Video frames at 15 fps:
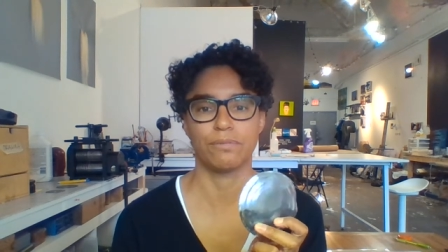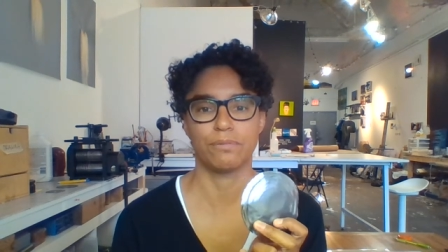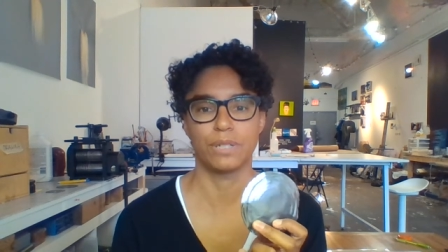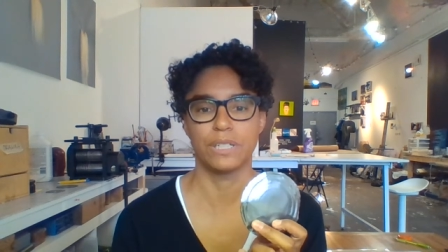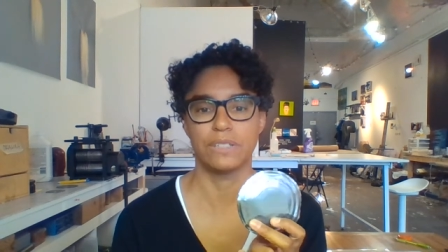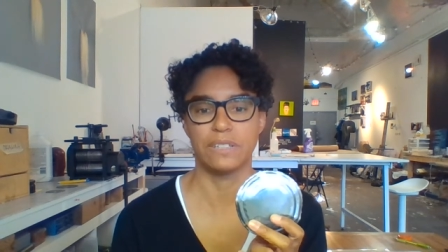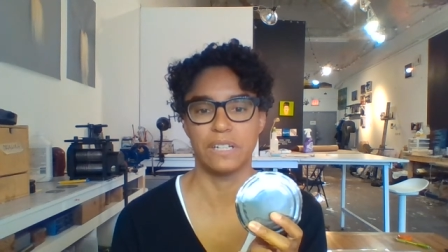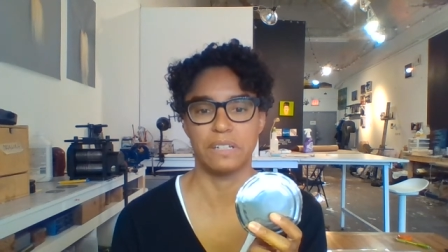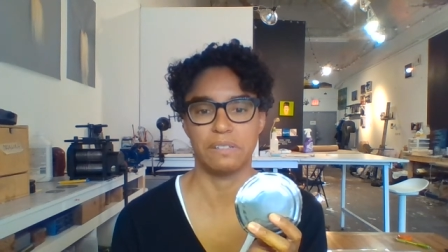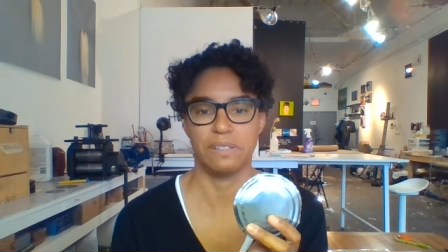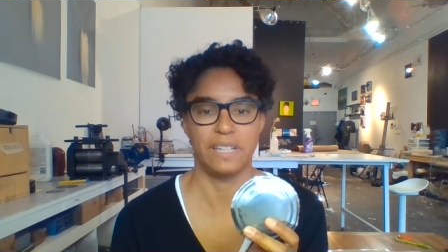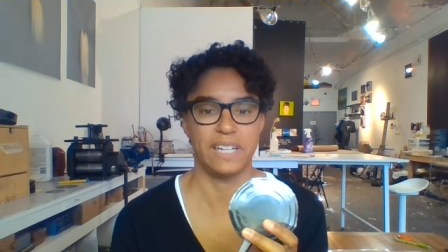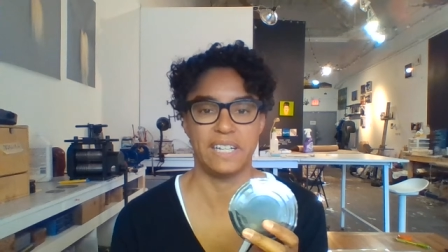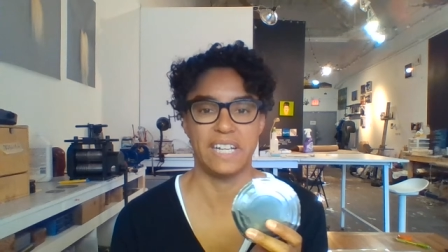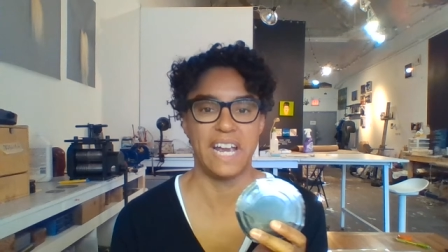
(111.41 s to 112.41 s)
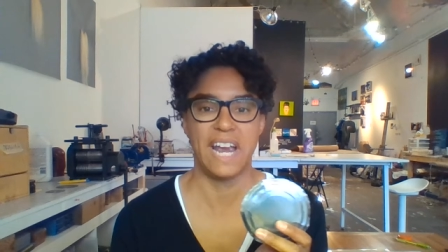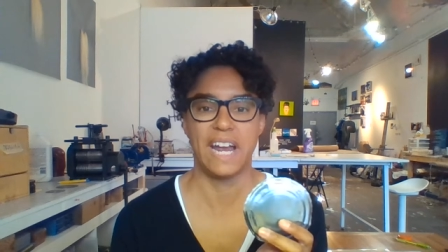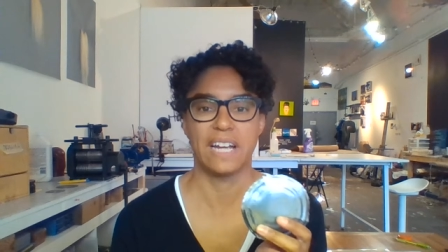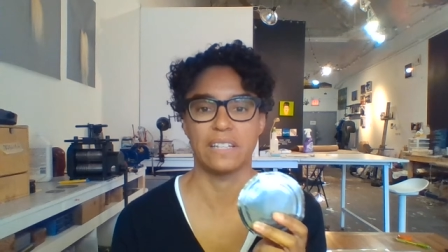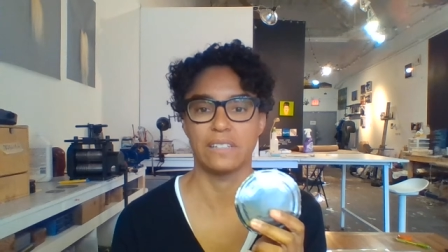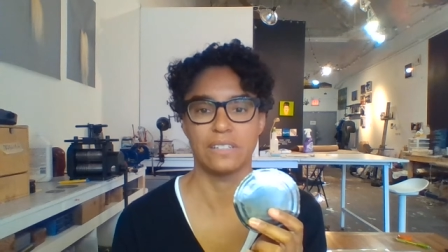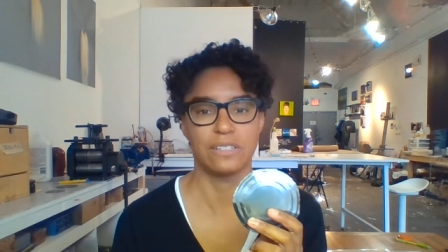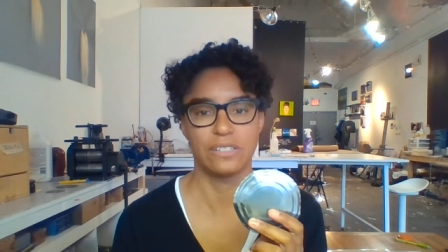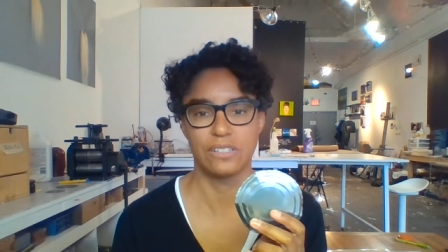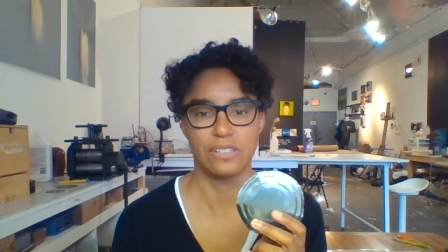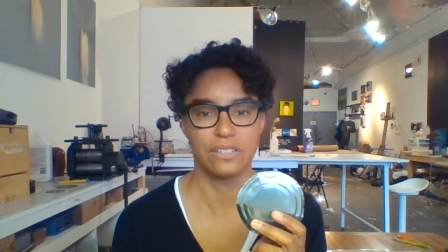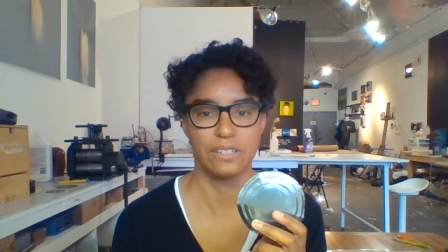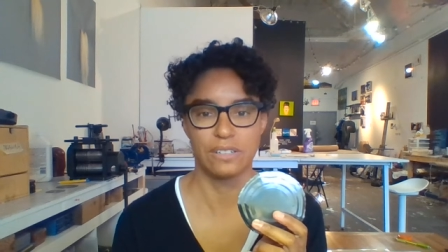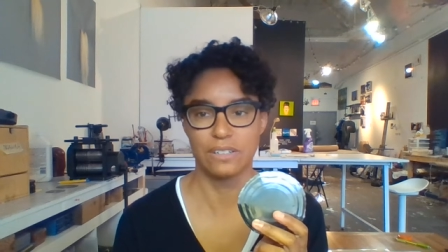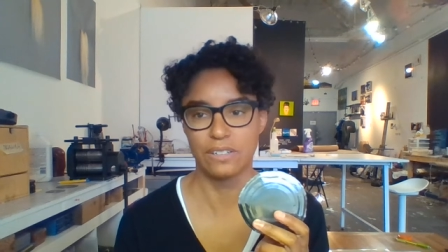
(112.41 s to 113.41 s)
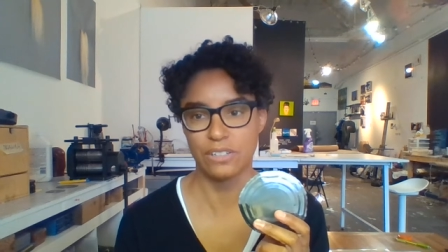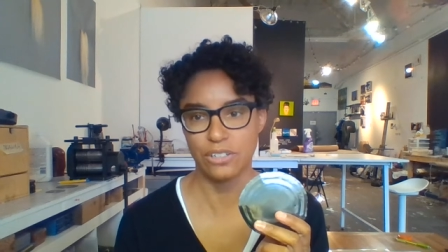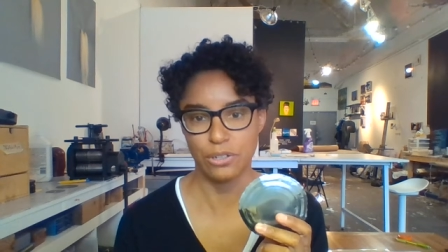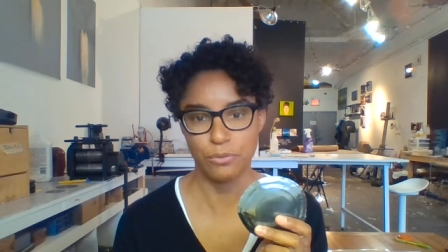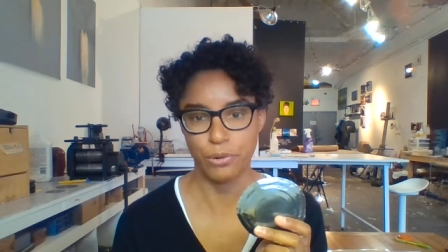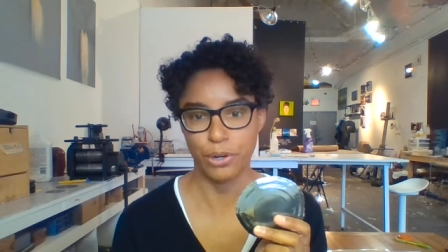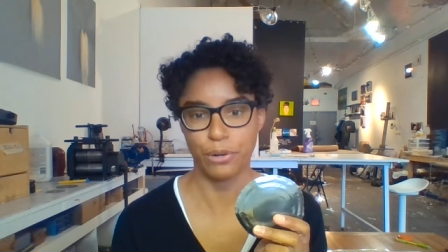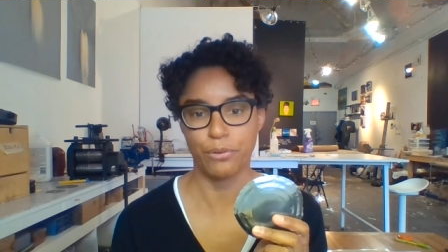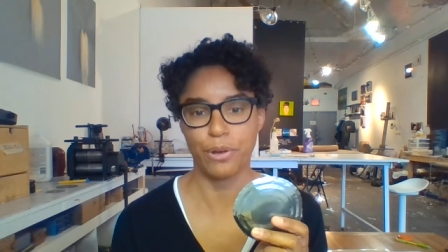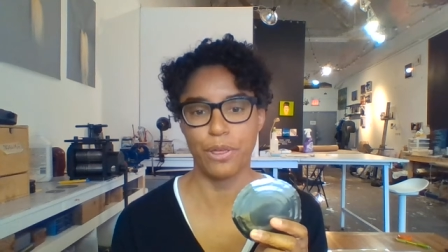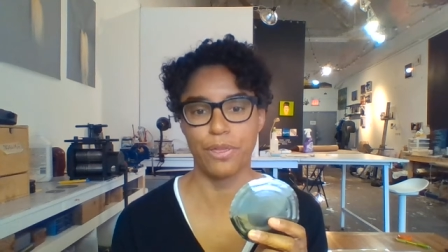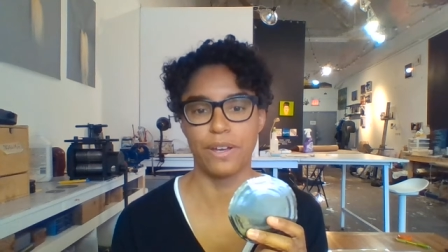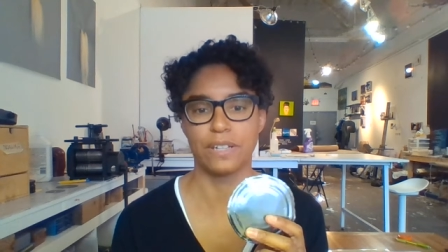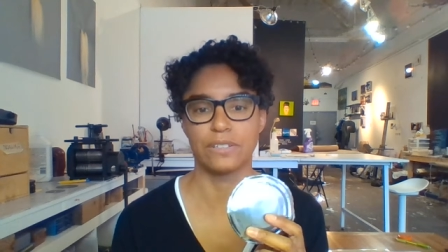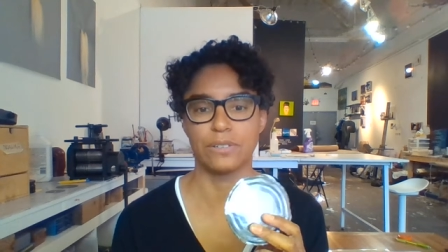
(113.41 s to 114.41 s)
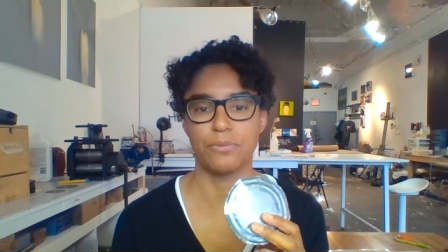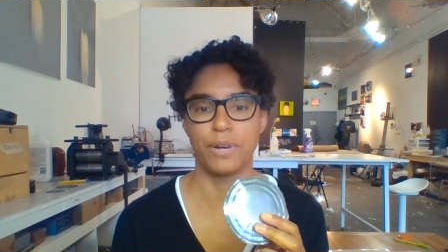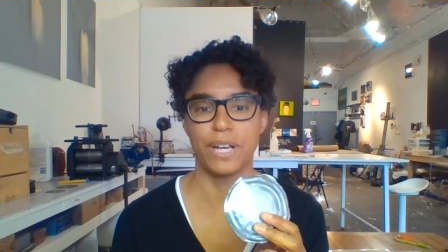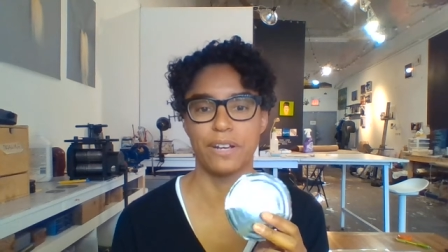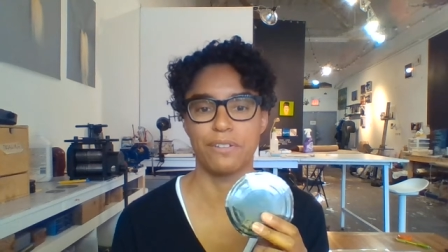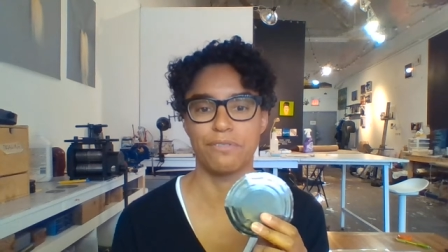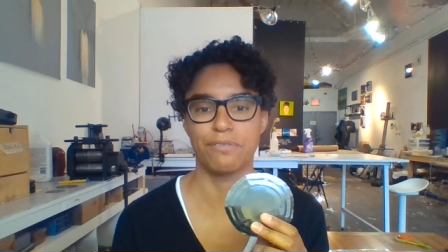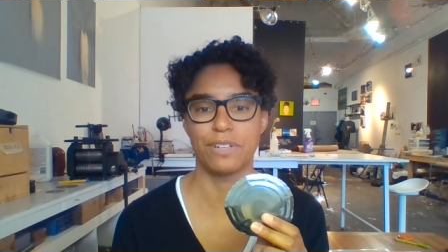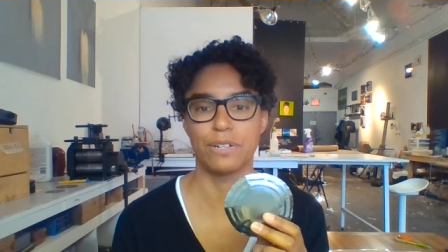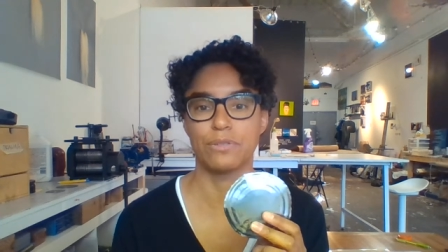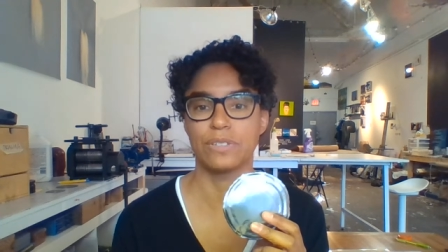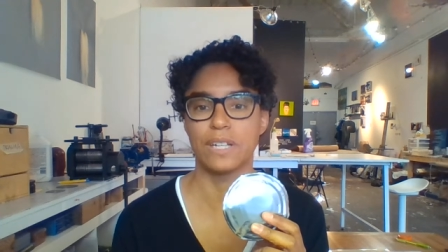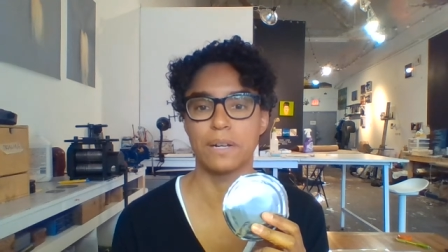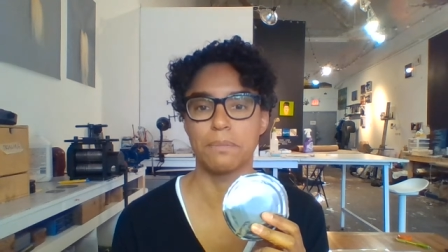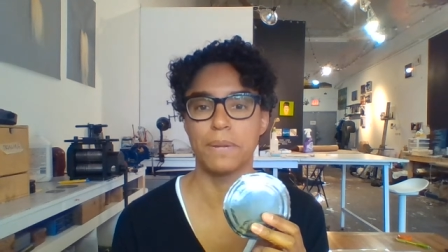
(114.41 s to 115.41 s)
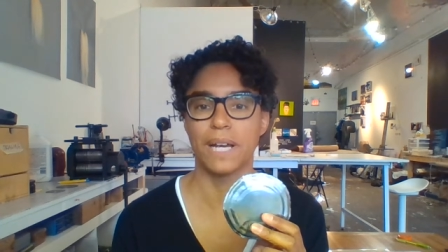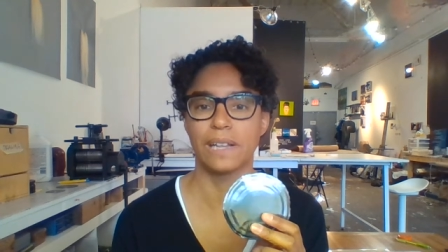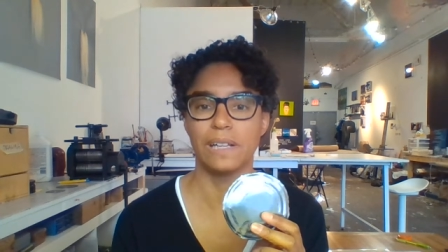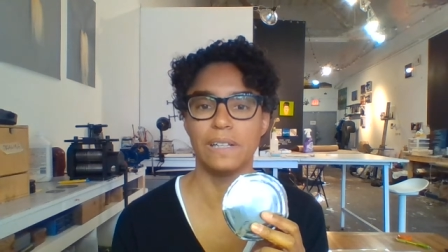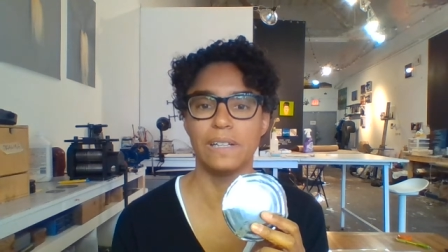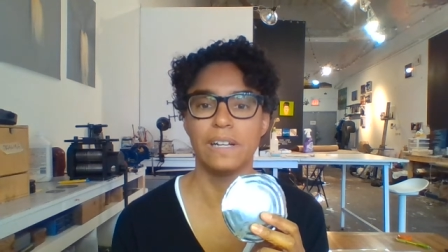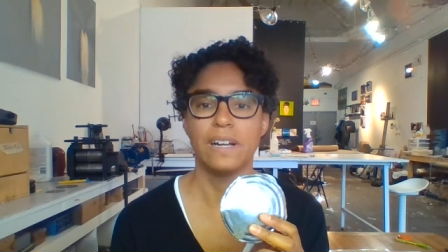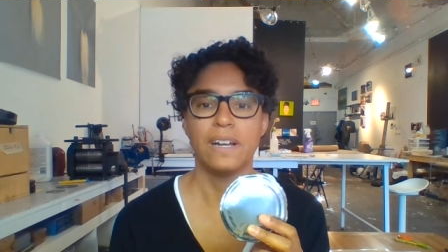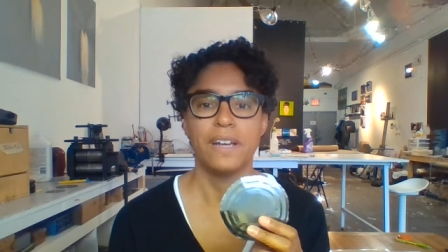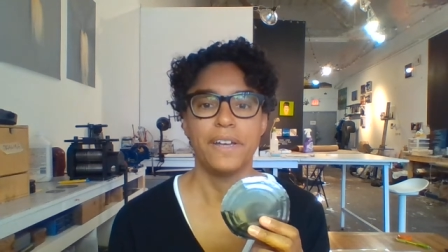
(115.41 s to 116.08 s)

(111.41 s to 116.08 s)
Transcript: recycled cans to work with as a way of using metal